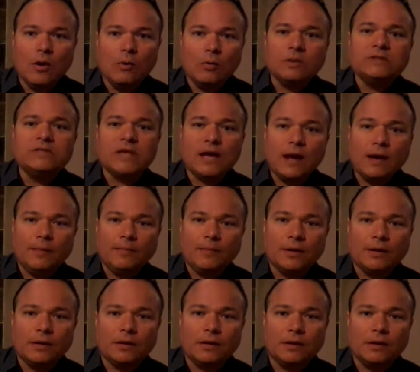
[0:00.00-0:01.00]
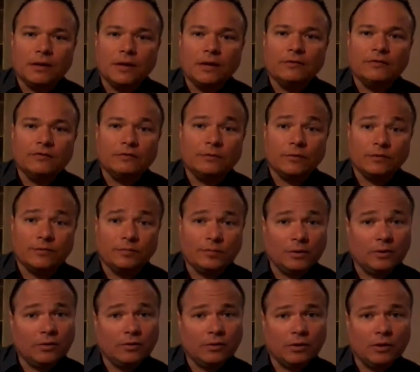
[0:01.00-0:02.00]
what's happening in our nation, what's
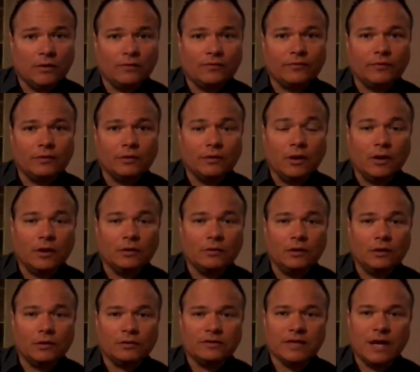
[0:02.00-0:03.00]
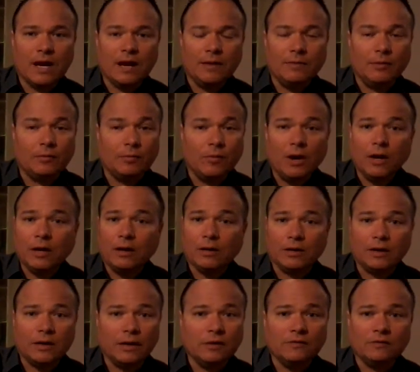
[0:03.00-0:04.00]
been going on for a long, long time, and why our
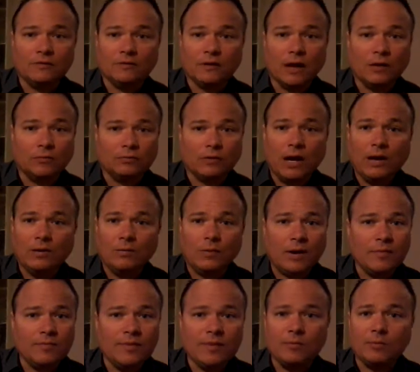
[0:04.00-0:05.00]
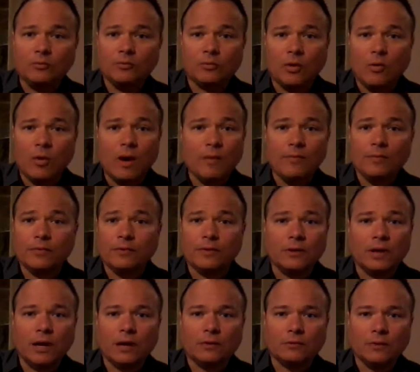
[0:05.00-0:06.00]
kids are not right, why people grow up and they're
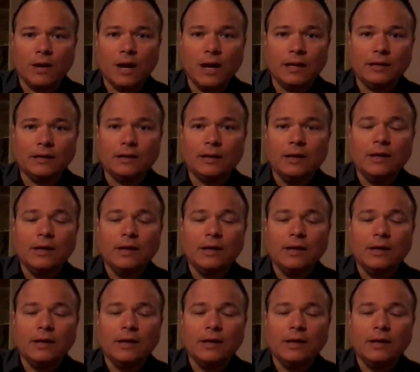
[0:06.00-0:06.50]
not right,